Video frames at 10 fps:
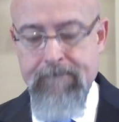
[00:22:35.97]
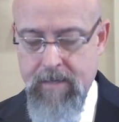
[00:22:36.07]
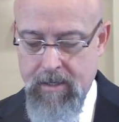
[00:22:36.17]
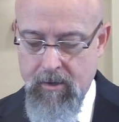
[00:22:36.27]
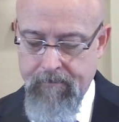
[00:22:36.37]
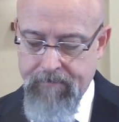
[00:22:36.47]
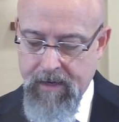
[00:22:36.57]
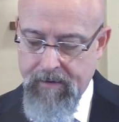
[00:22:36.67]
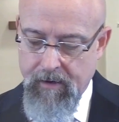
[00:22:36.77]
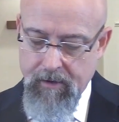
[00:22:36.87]
You know,
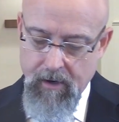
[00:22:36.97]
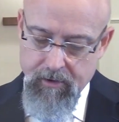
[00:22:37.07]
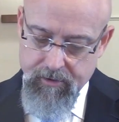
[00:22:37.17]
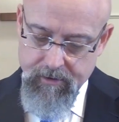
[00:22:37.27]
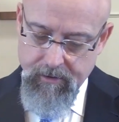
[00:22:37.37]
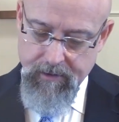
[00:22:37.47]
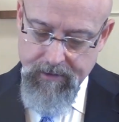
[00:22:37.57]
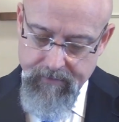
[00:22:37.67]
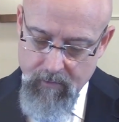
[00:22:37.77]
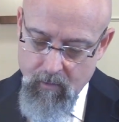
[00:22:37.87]
are, are you still at
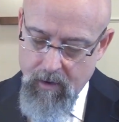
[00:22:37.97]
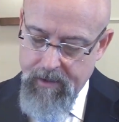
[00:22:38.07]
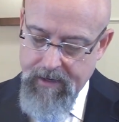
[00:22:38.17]
level one?